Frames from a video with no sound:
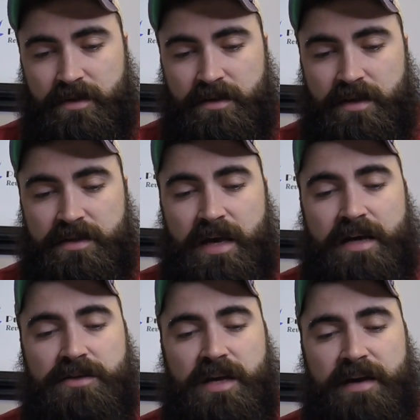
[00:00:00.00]
These
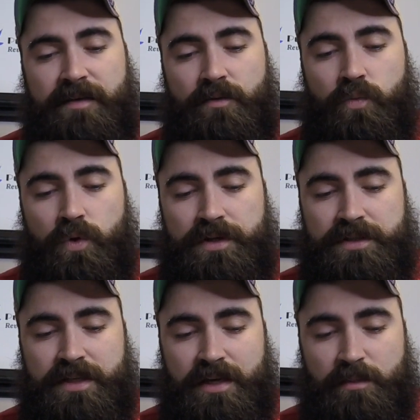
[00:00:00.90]
actually have a wood
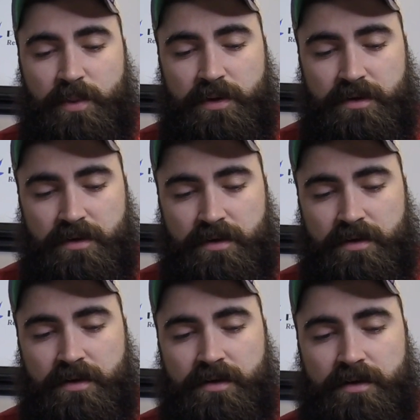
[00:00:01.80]
tip.
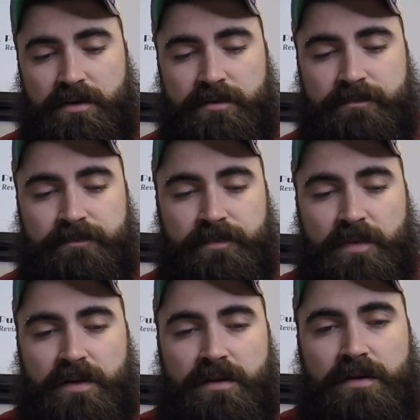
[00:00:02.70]
I'll
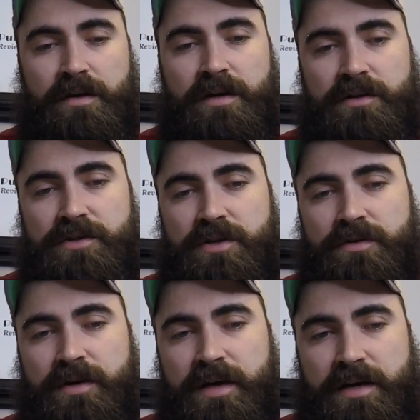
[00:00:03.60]
show
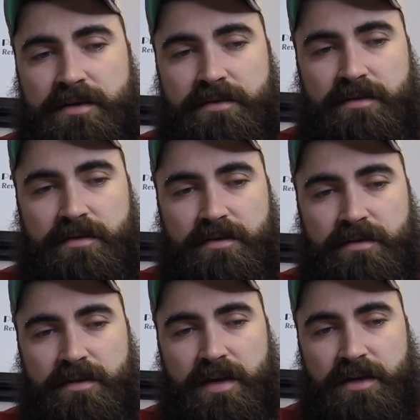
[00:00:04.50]
you guys
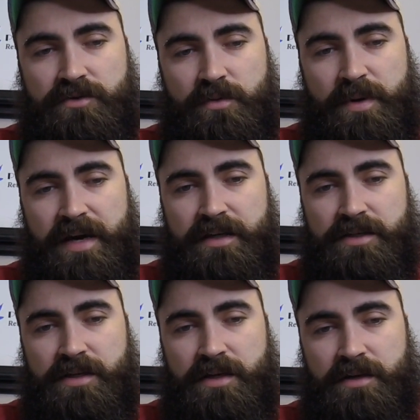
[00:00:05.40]
the actual
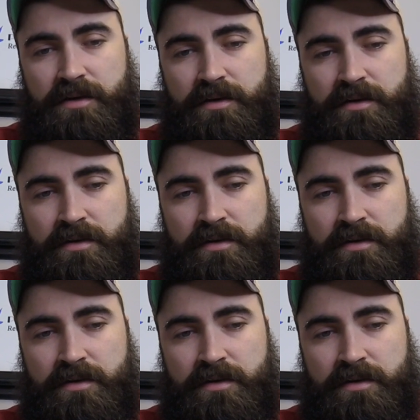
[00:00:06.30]
packaging here.